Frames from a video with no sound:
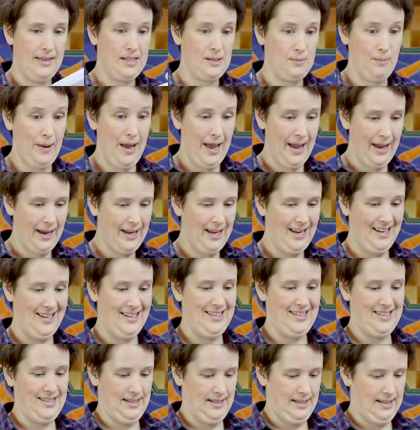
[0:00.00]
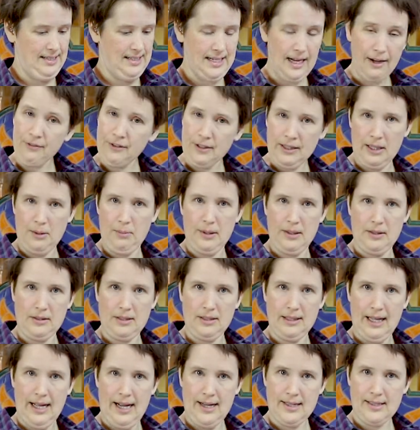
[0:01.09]
This bag is definitely built to
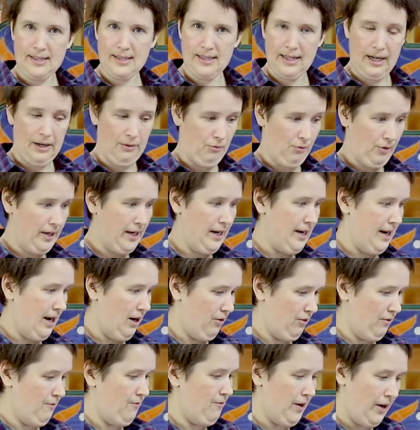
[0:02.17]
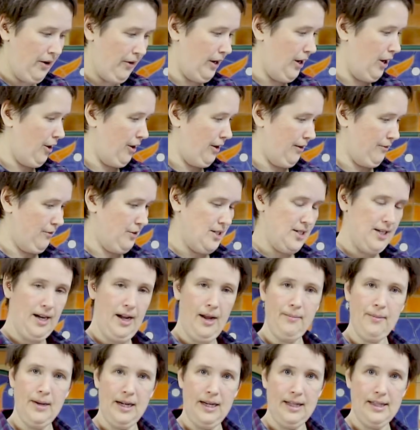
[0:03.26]
last. I wring it out very hard every
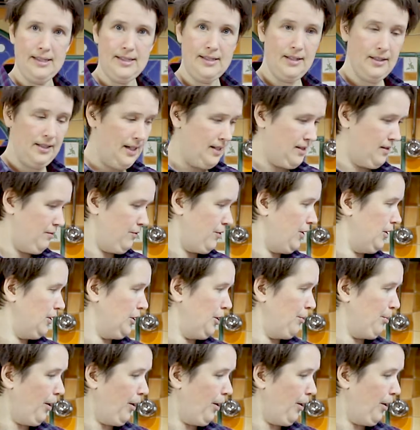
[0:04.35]
time, and it still hasn't fallen